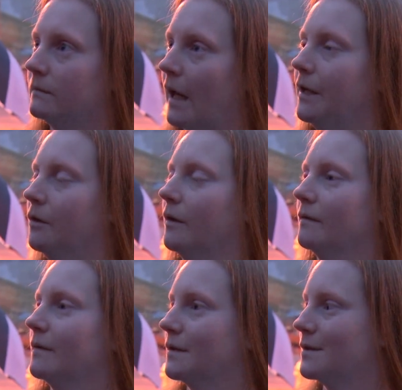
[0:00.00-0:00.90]
How do you
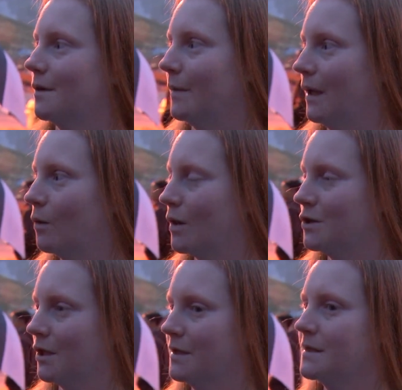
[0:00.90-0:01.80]
grieve? There's so many
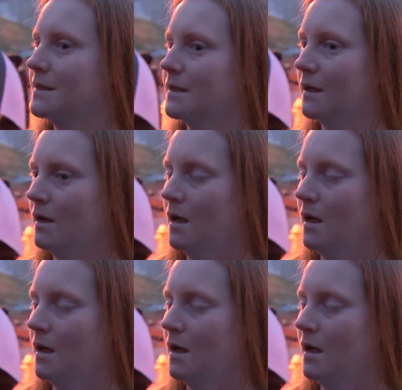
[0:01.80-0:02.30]
questions.